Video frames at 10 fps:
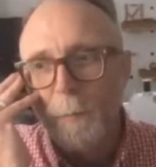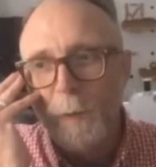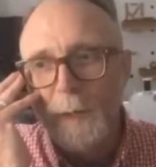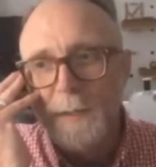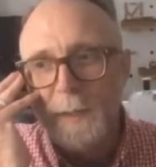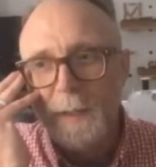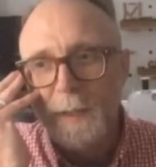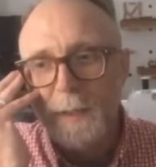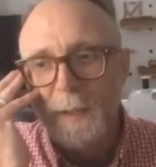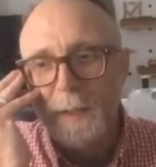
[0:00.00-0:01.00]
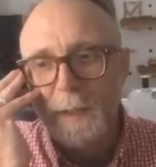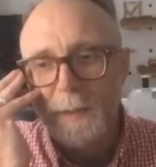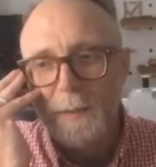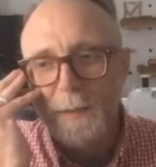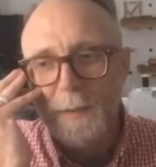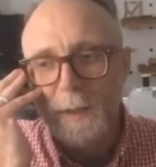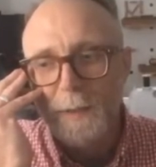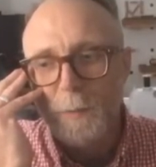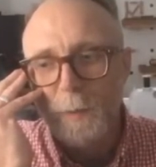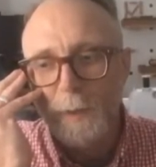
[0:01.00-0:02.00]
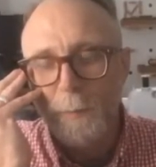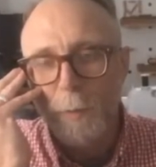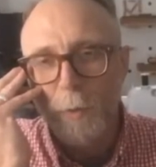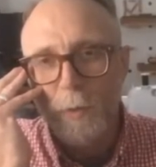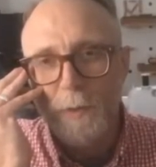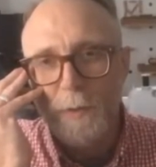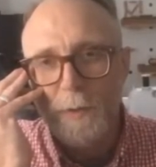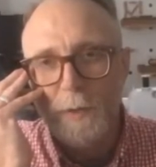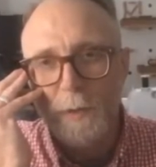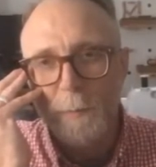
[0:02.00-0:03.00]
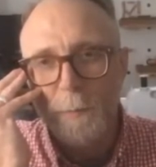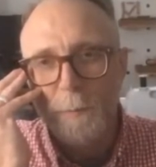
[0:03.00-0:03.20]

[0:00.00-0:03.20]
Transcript: raising kids, it's really important to